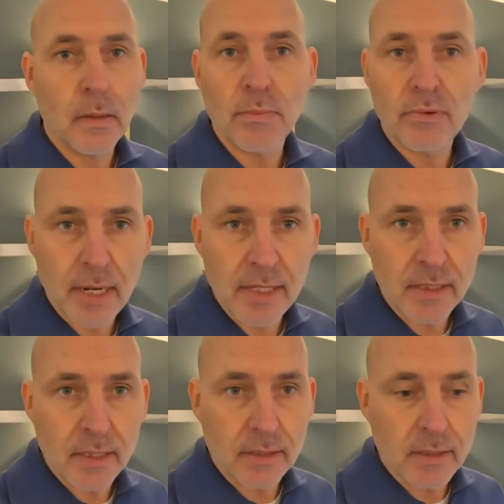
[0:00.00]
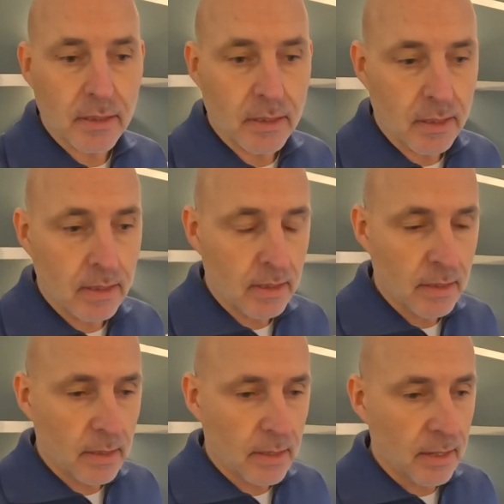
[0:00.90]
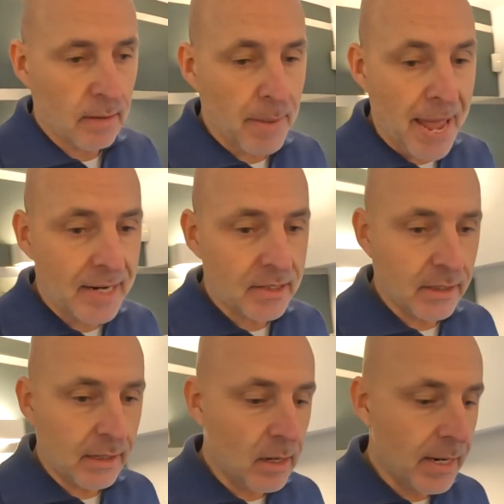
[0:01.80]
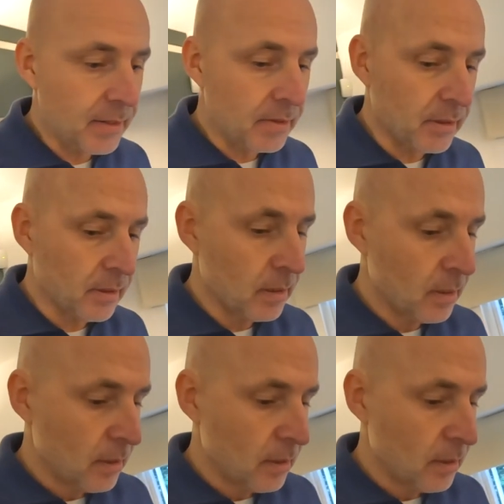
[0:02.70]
prices back to clients